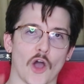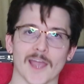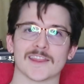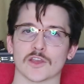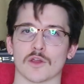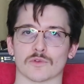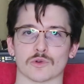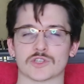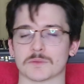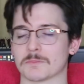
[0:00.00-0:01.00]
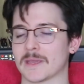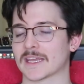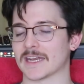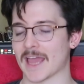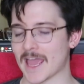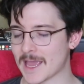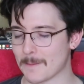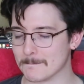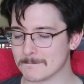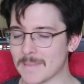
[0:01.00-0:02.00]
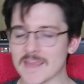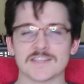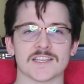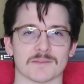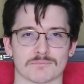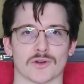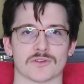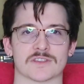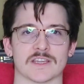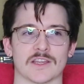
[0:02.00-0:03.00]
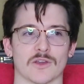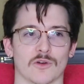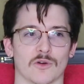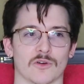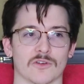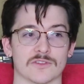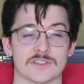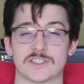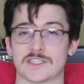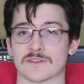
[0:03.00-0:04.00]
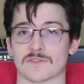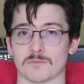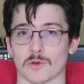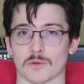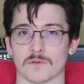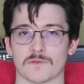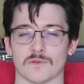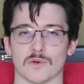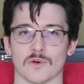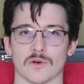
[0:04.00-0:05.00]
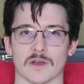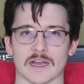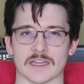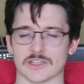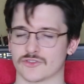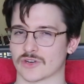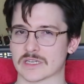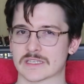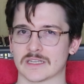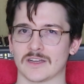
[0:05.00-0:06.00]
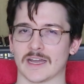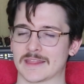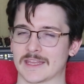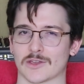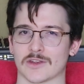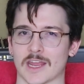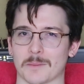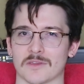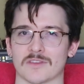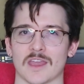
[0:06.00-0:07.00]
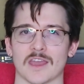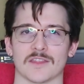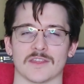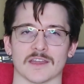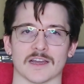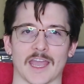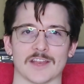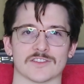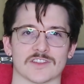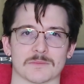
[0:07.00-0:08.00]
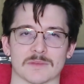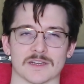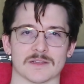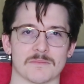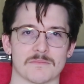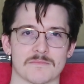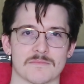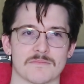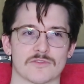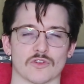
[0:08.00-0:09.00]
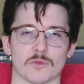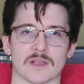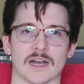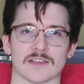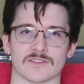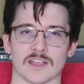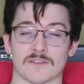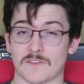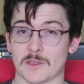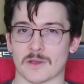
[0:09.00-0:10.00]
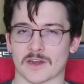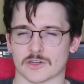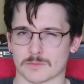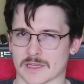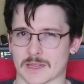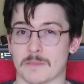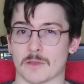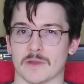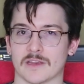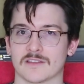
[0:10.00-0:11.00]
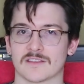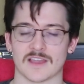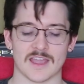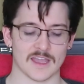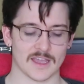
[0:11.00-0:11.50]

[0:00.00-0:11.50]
I think overall she would make an amazing proxy or different model for Yadrusta. I think her name is the Age of Sigmar Stormcast, like female character with like the big wings.